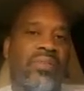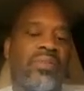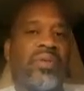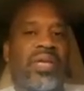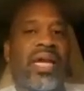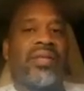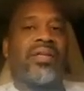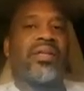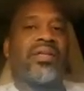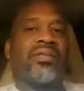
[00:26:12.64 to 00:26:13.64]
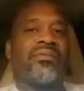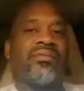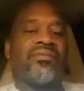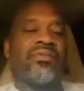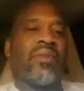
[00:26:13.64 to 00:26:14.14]
put it out there
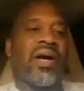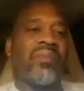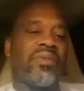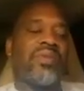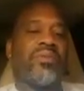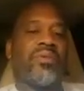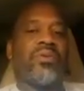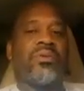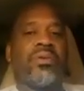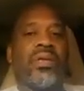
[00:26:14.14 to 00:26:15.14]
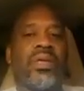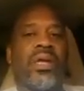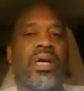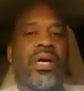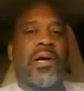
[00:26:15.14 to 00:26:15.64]
for my people,
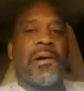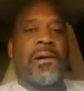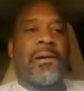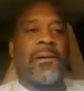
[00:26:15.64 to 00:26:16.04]
uh,